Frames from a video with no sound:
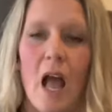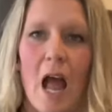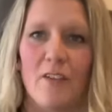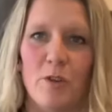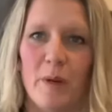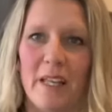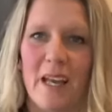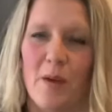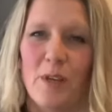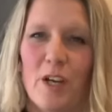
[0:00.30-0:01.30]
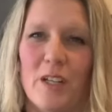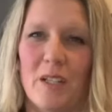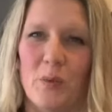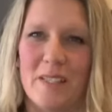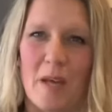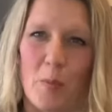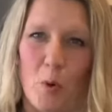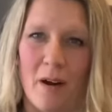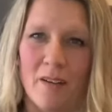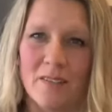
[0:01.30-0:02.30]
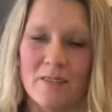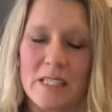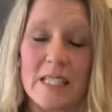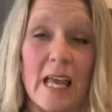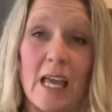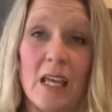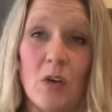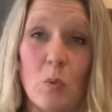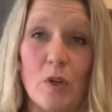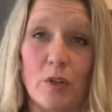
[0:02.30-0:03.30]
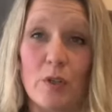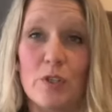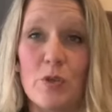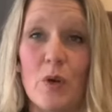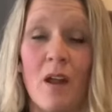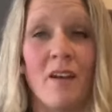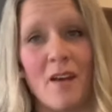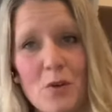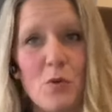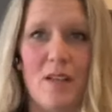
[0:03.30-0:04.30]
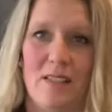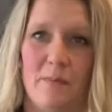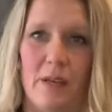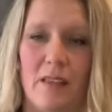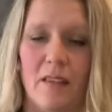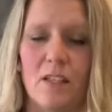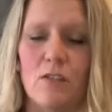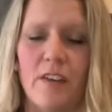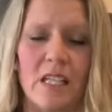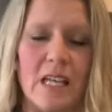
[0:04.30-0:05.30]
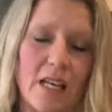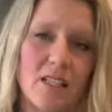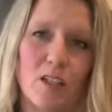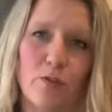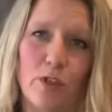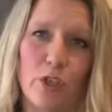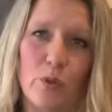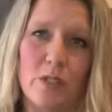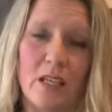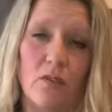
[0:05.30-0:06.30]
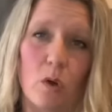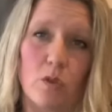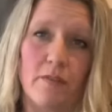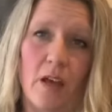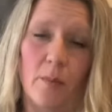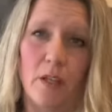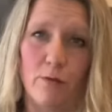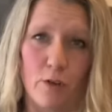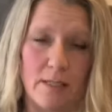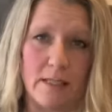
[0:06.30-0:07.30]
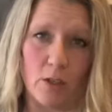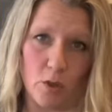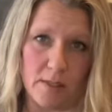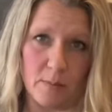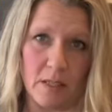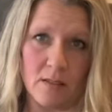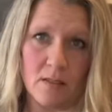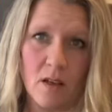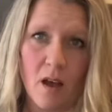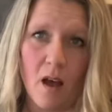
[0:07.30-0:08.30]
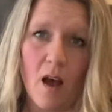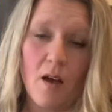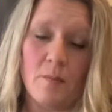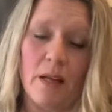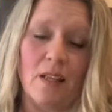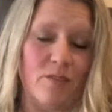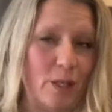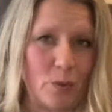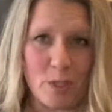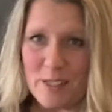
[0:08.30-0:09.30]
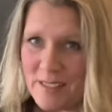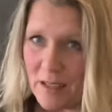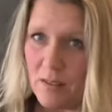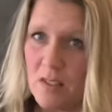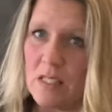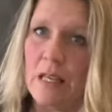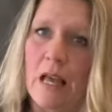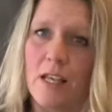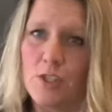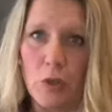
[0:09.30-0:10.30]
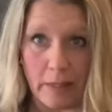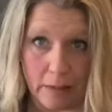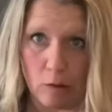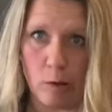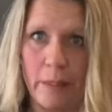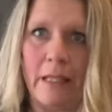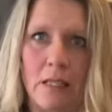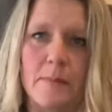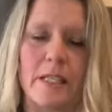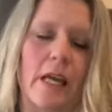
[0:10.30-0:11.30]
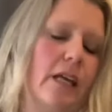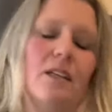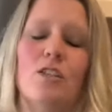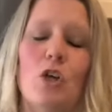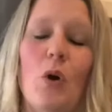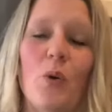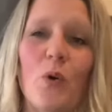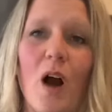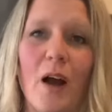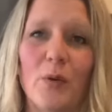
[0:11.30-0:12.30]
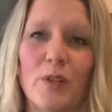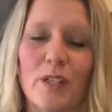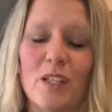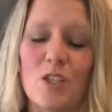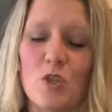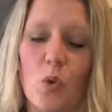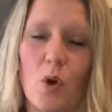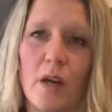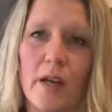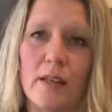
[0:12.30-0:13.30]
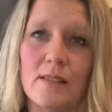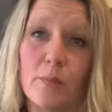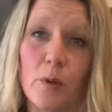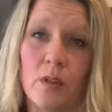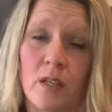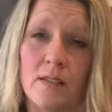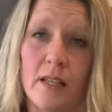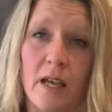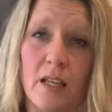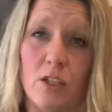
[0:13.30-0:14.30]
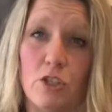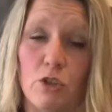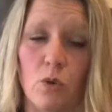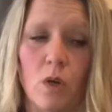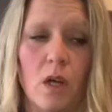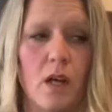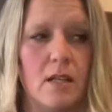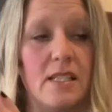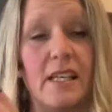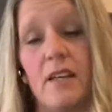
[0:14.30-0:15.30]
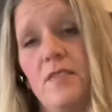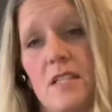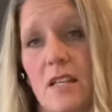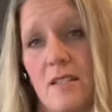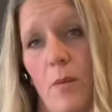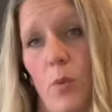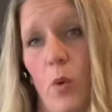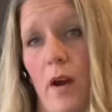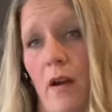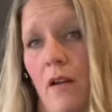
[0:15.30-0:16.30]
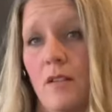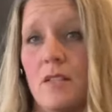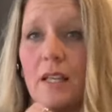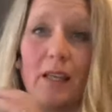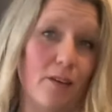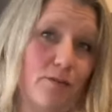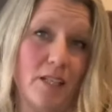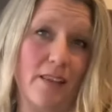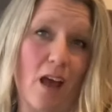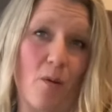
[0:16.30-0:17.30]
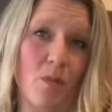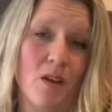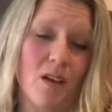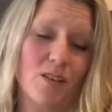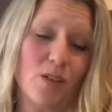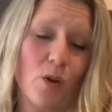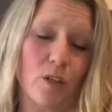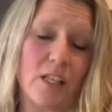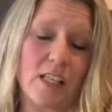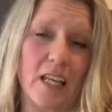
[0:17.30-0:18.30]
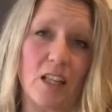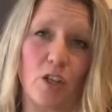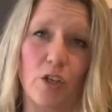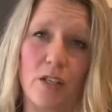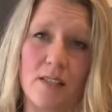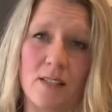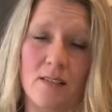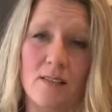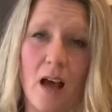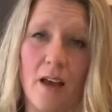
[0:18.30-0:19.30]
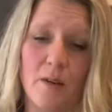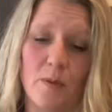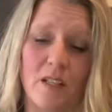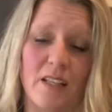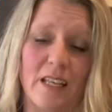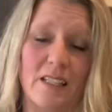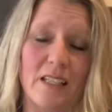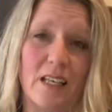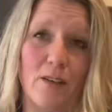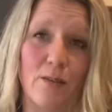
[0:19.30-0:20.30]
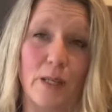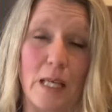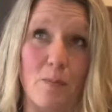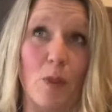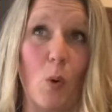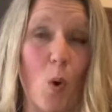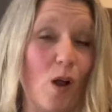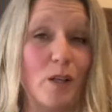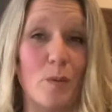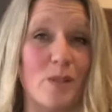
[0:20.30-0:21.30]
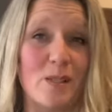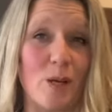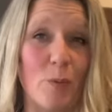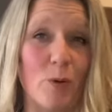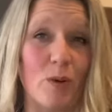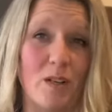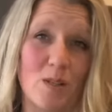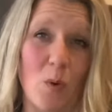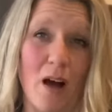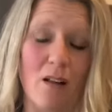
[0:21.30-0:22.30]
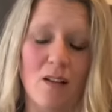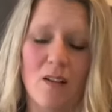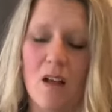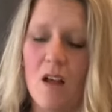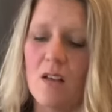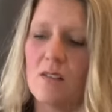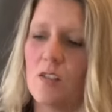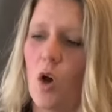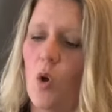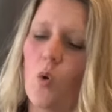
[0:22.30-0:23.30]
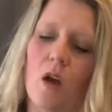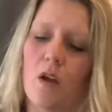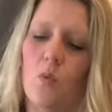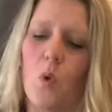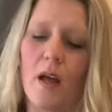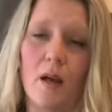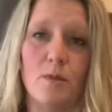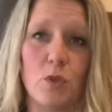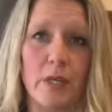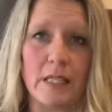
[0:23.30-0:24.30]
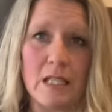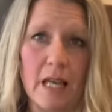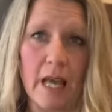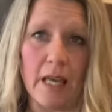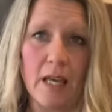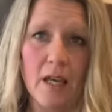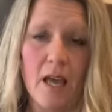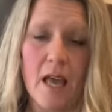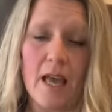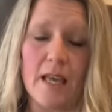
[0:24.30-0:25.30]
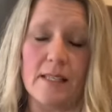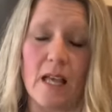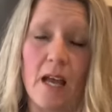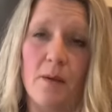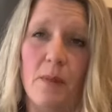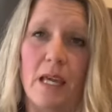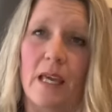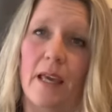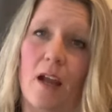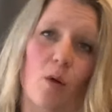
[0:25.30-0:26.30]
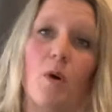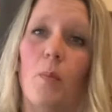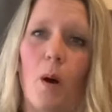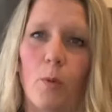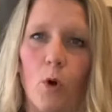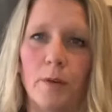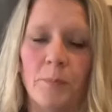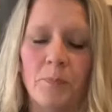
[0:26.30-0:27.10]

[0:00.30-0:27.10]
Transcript: Hi everybody, I'm Carrie-Lynn with Tupperware. Today we're going to do another recipe that's fantastic for you to give out to family and friends at Christmas. My love language is gifts, as you'll hear me keep saying, so I really enjoy simple things that I can do to gift in a Tupperware to give to them. So not only do they get the goodies inside, but then they get to keep the quality piece of Tupperware as well. So what I'm doing today is I am making a caramel popcorn.